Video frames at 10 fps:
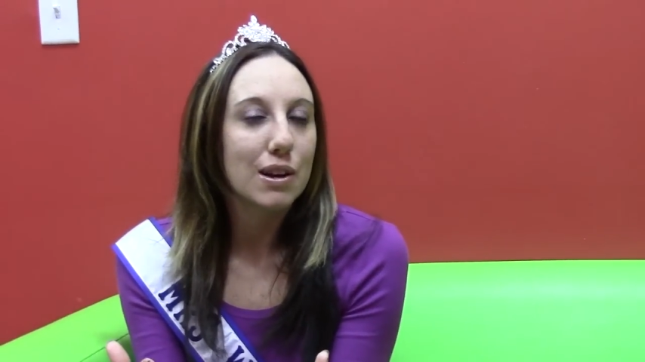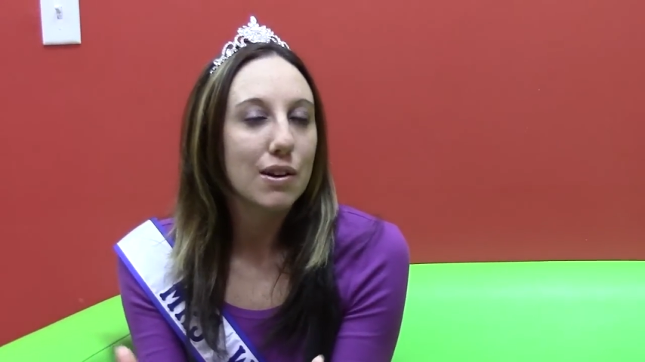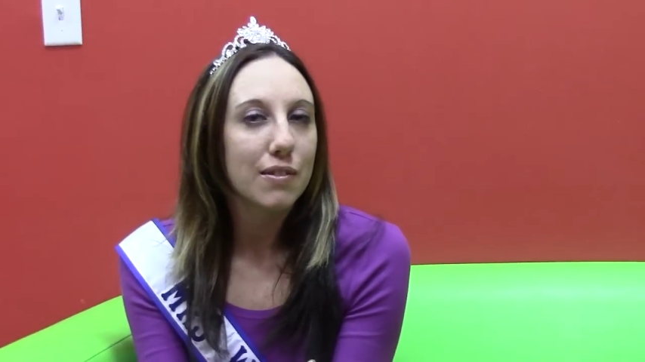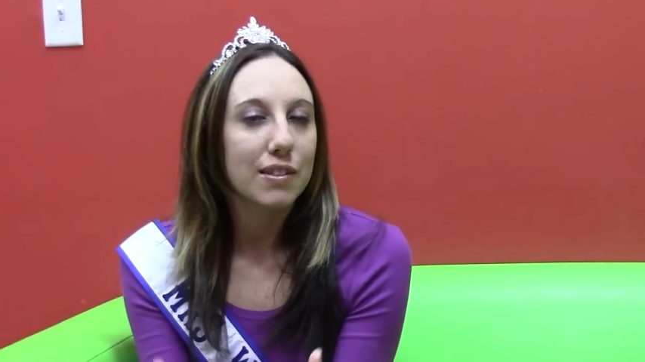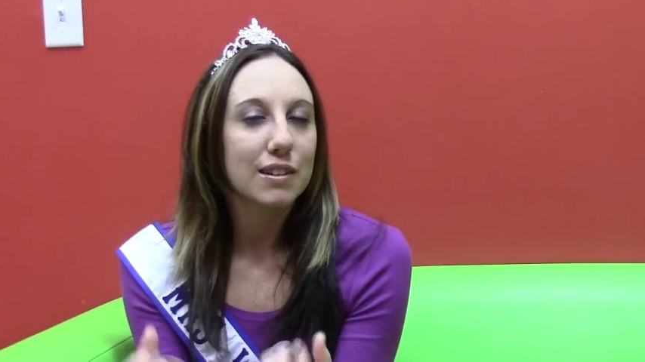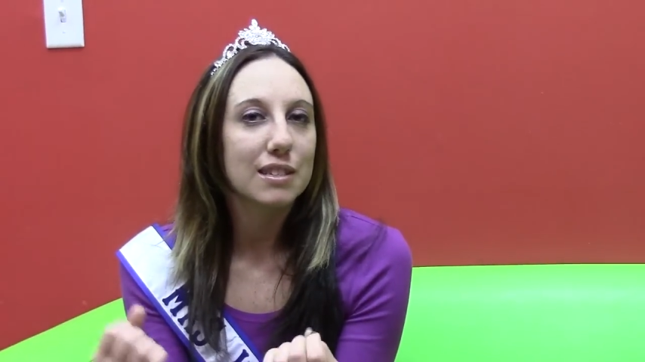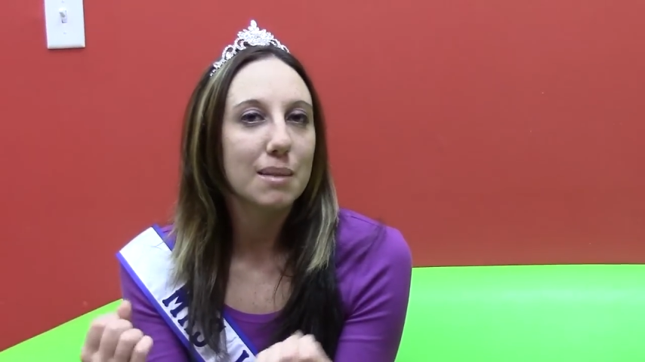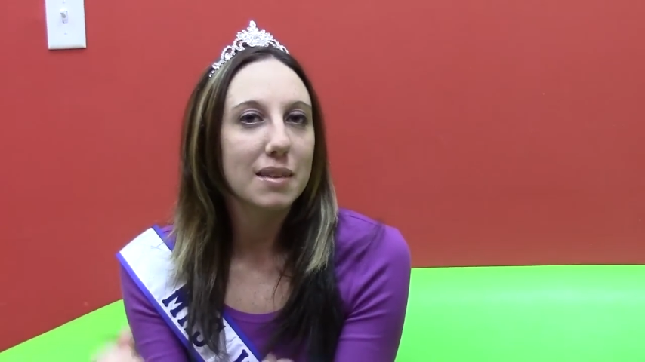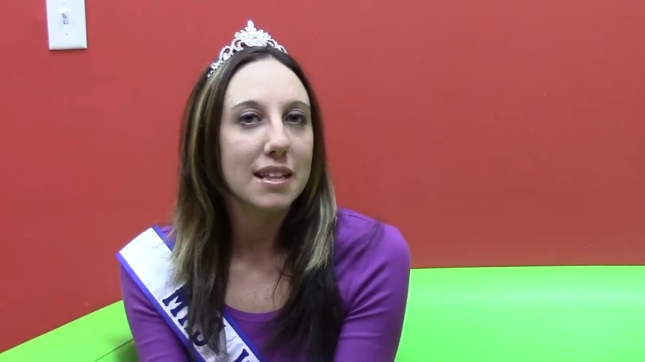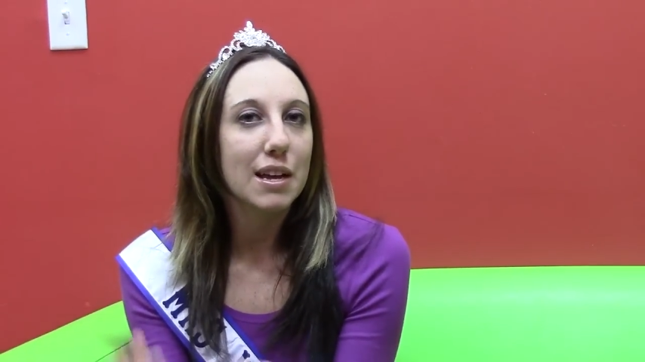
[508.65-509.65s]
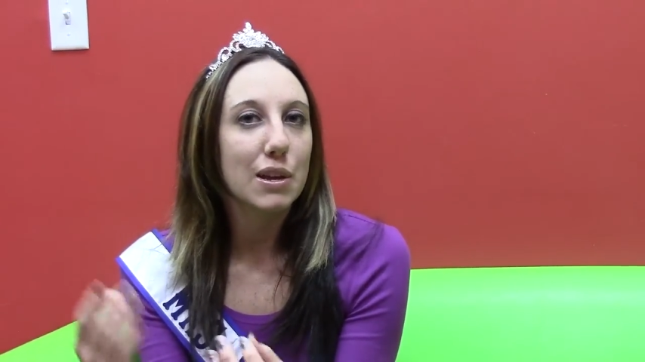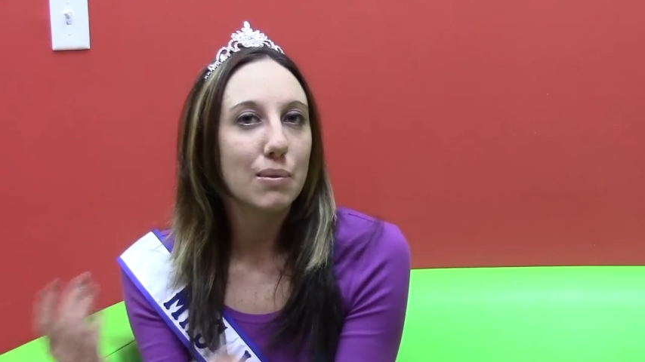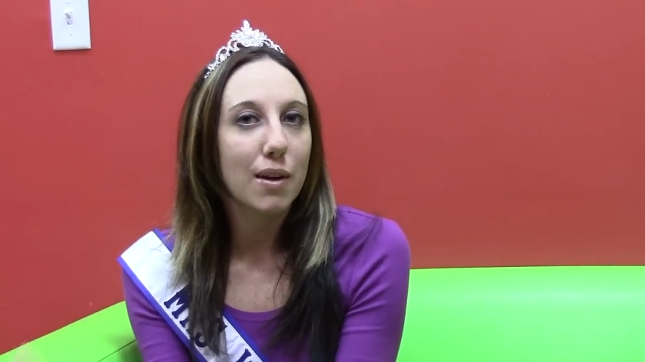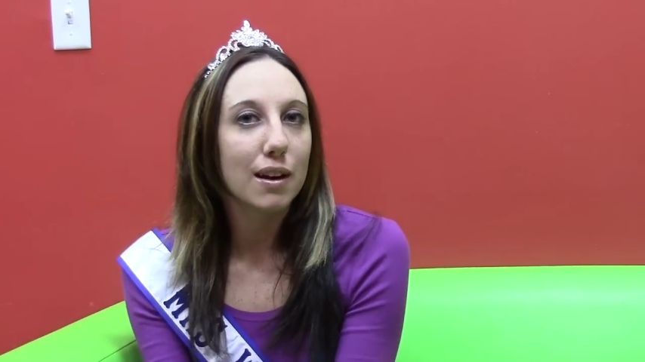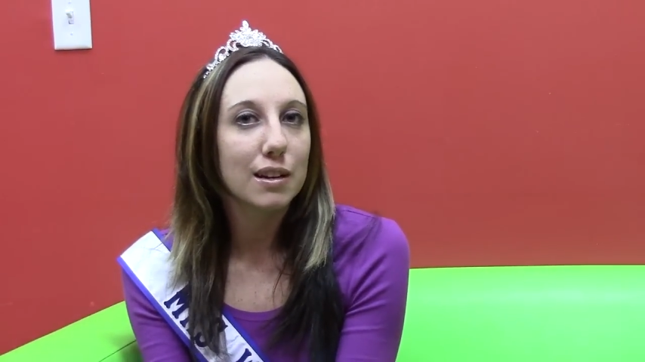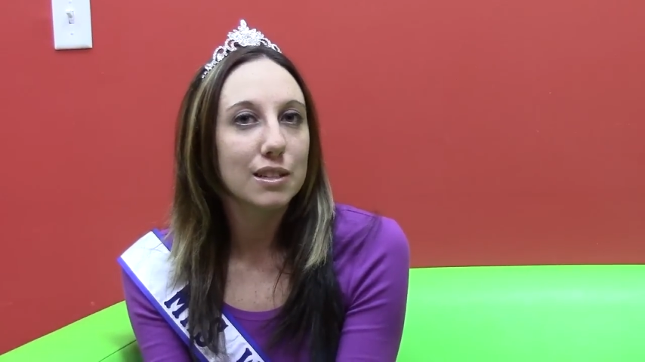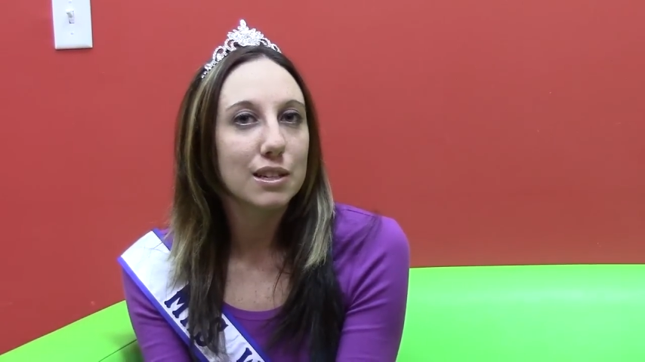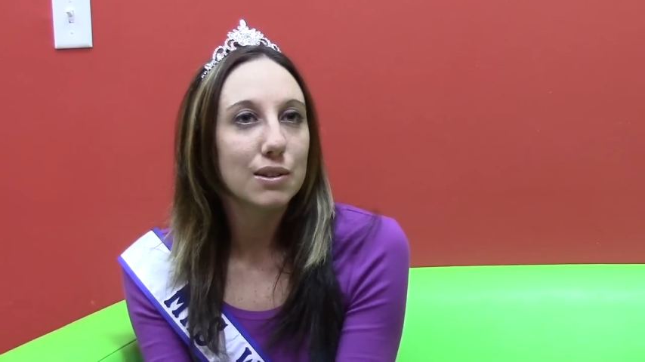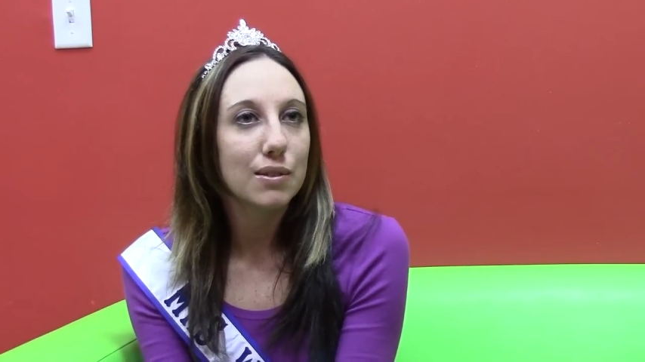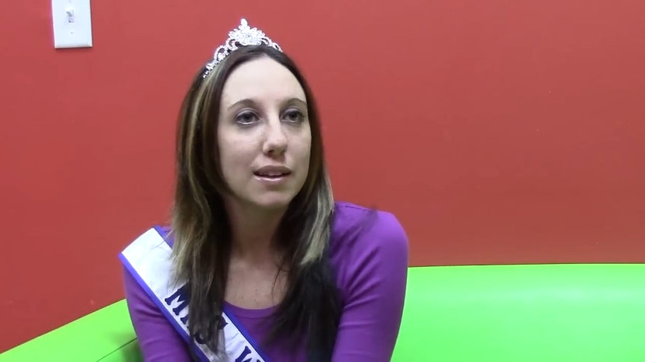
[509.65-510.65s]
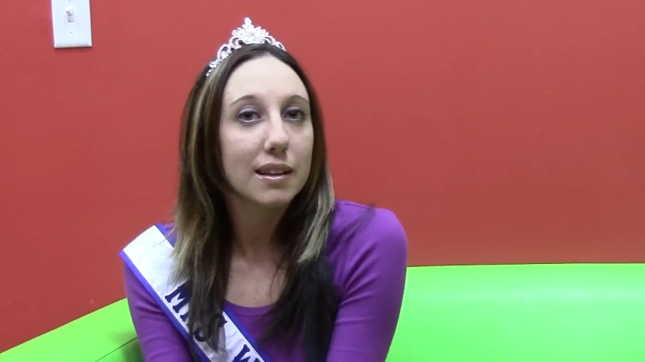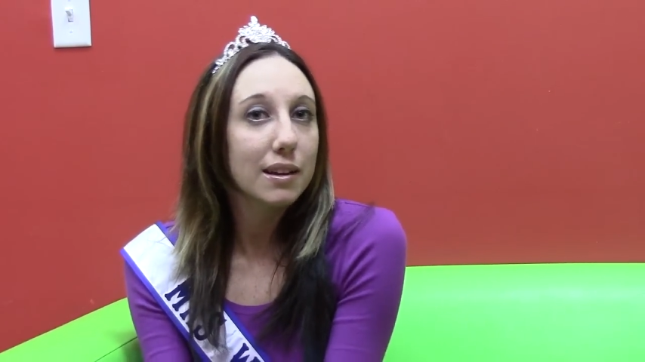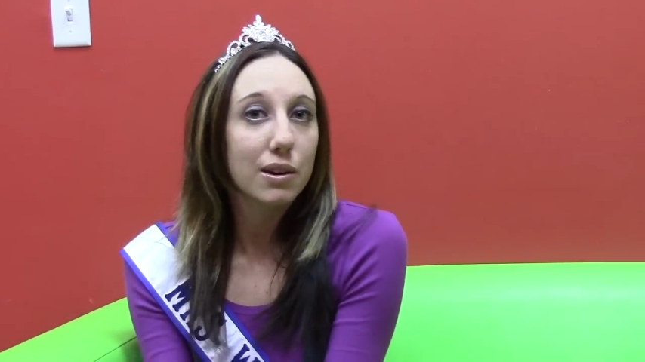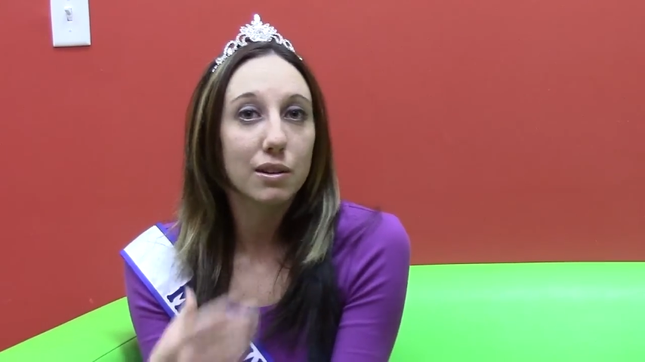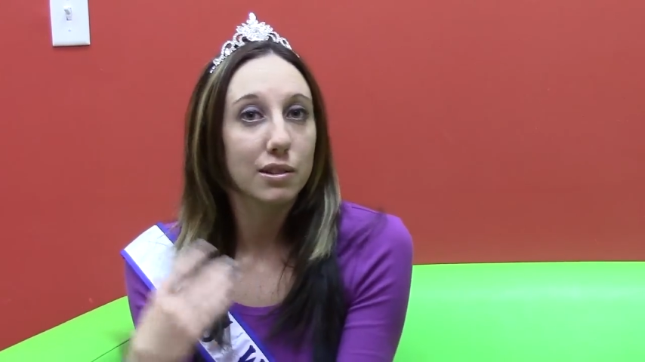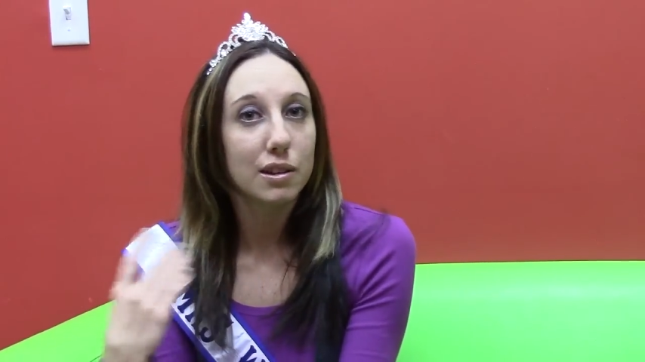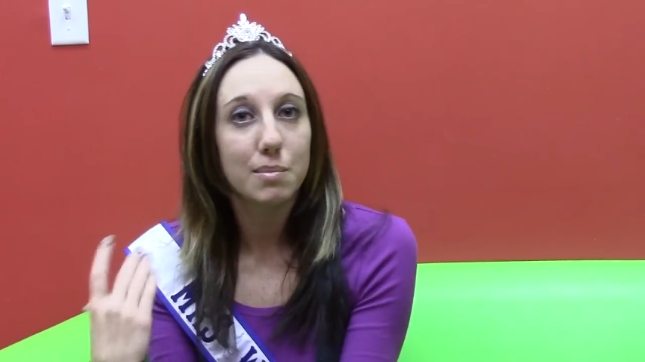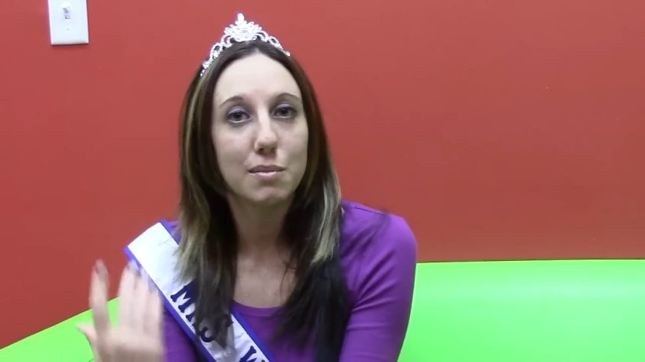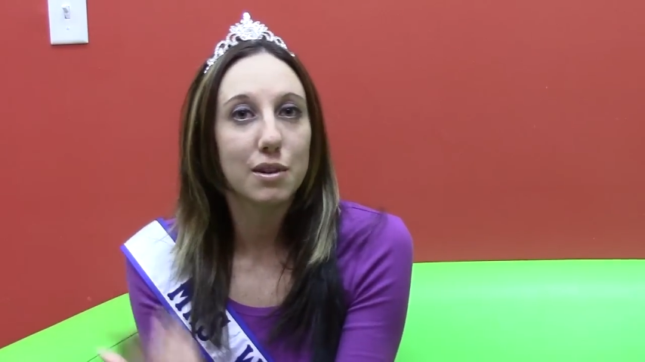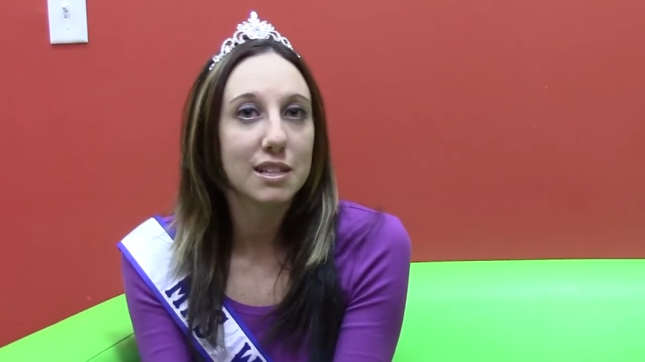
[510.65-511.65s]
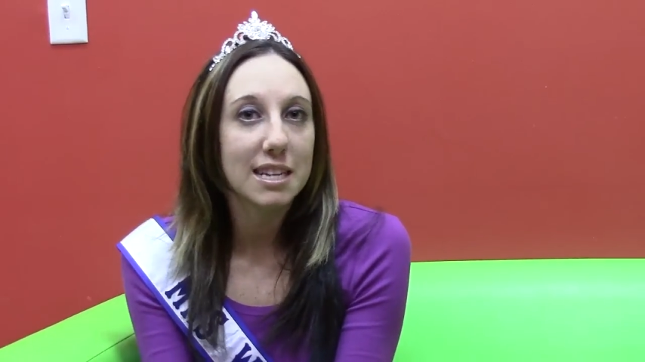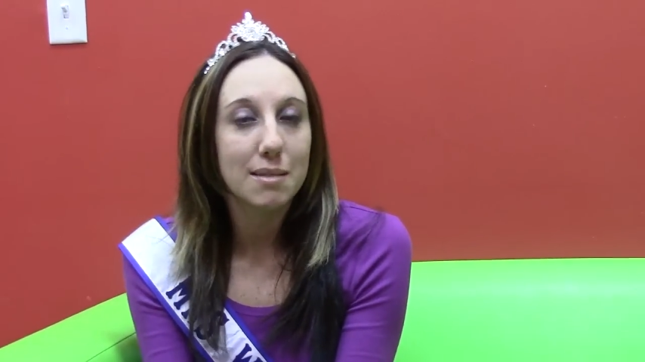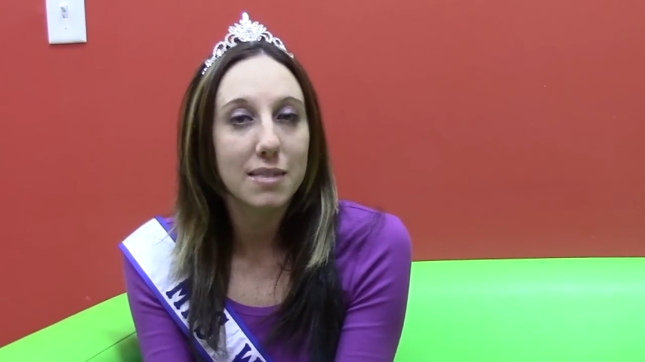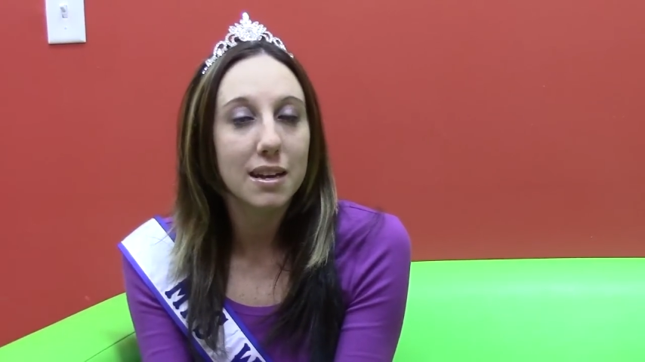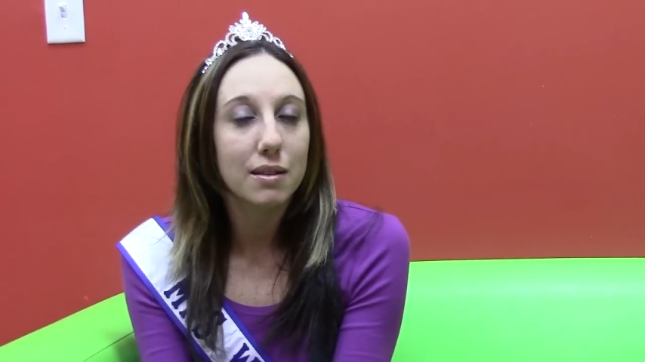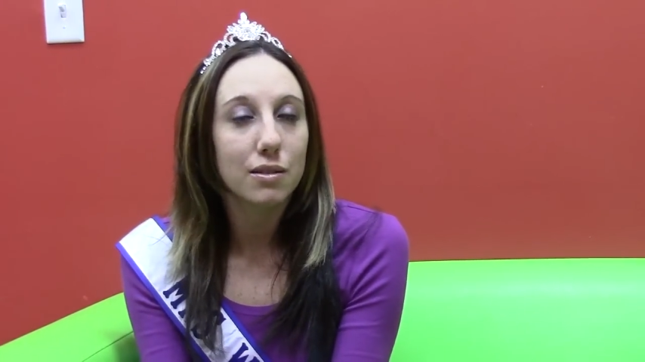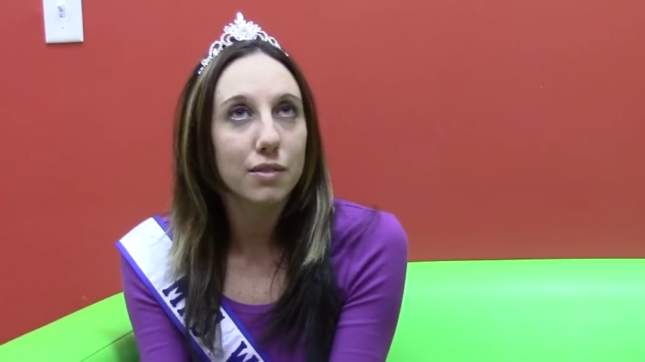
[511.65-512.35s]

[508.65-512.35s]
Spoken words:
You know, if there's something that you want to do and that you're a little bit more timid,